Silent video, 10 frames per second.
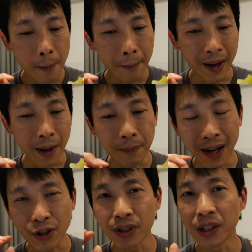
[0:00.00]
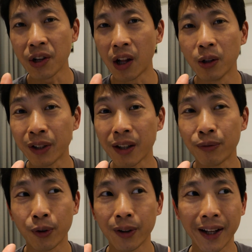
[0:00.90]
But I'm actually not looking
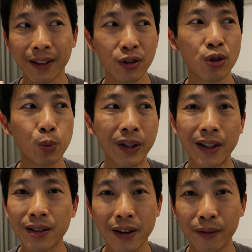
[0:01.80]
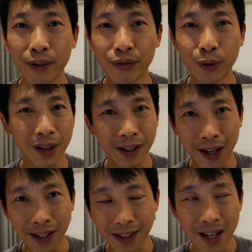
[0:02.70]
for like the sweetest ever fruit
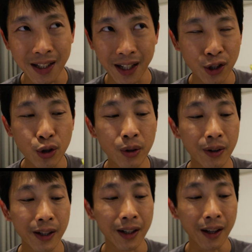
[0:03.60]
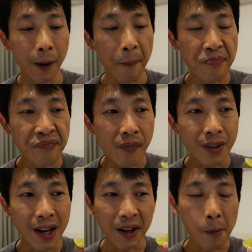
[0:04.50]
that it tastes like sugar or anything.
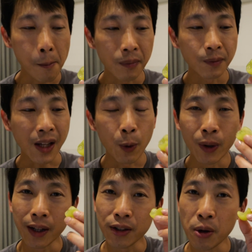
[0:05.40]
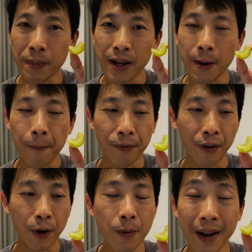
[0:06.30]
Like, I want it to be
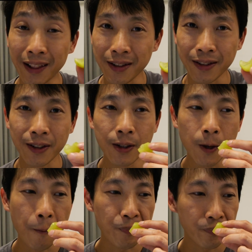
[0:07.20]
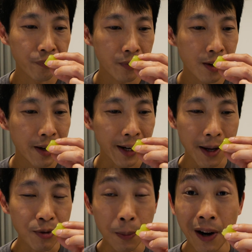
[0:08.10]
firm, and this is. And
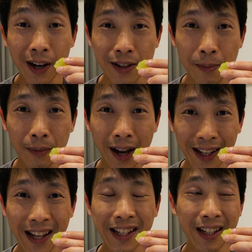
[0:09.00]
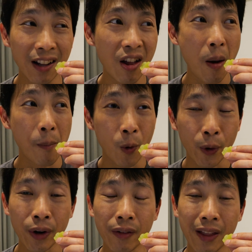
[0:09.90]
I'm surprised. I like it a lot
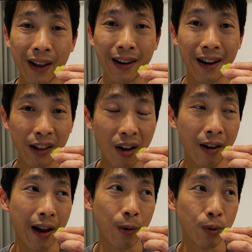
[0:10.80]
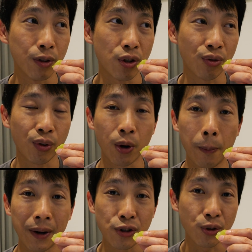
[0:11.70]
more than I thought I would just for a
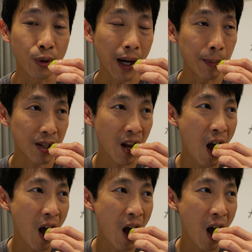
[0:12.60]
bunch of grapes.